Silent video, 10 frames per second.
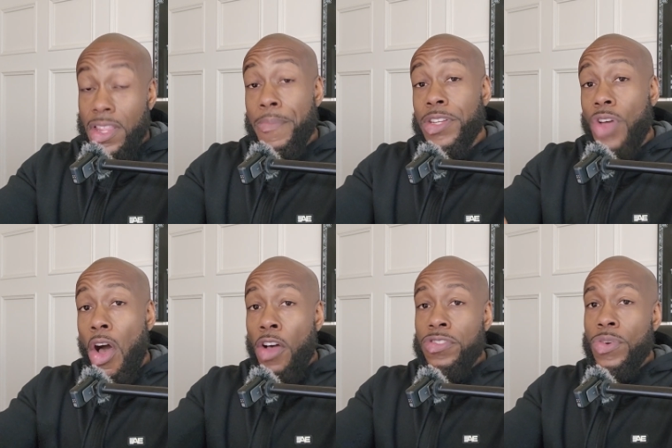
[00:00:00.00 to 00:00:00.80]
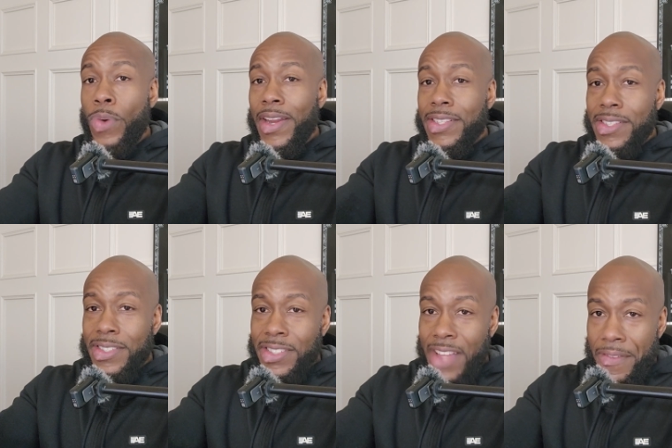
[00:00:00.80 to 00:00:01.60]
They must also wait until
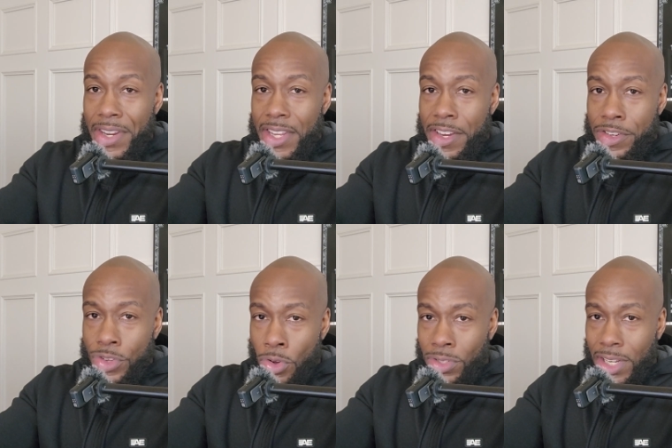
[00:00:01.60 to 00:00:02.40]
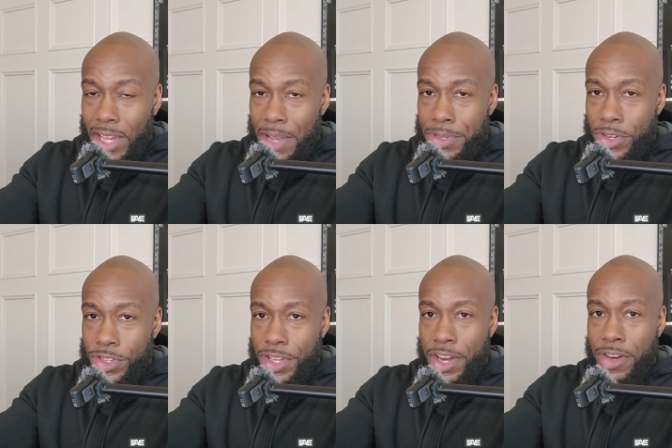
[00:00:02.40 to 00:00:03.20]
70 years old to claim
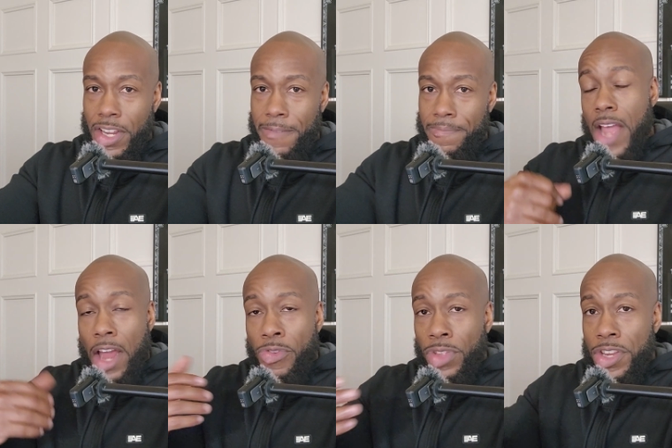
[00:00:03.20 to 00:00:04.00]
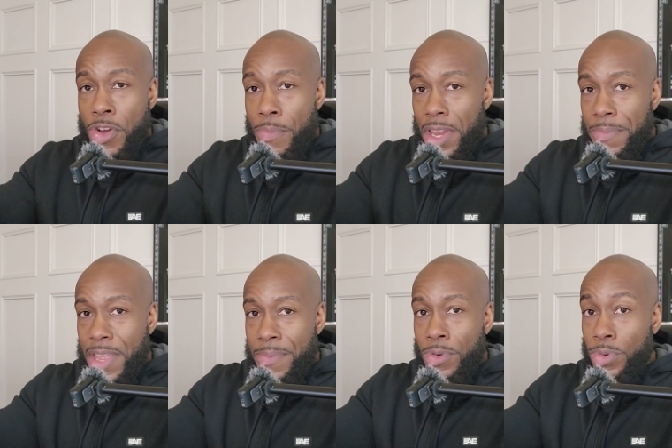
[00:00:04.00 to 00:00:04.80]
Social Security. Now, I don't really know many
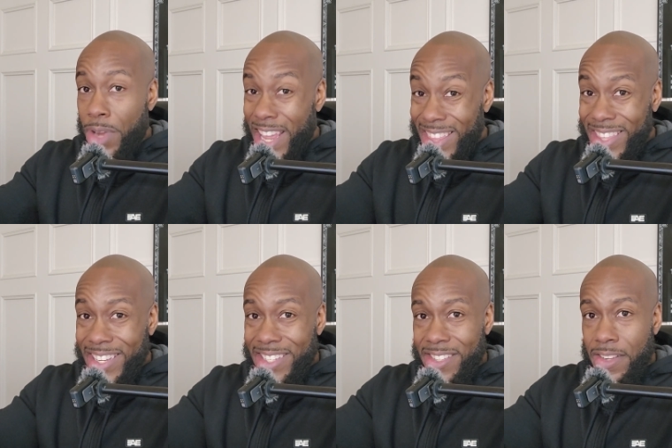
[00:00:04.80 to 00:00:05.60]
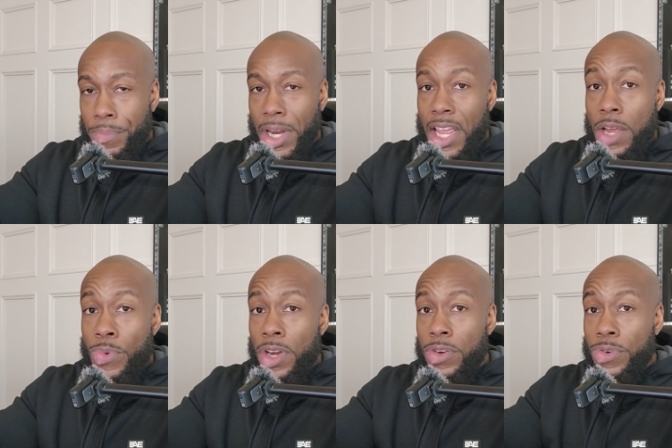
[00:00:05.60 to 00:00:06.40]
people who hit these, but
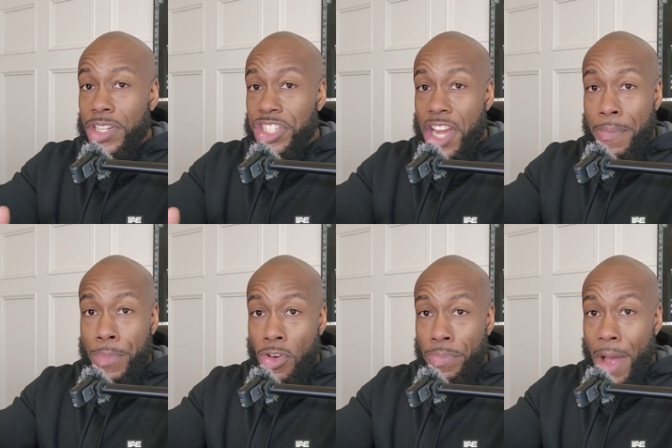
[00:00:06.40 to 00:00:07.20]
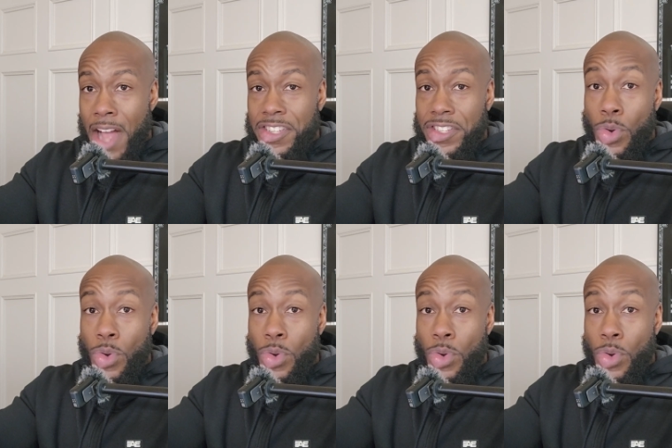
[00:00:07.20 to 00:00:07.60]
anyone who can check both boxes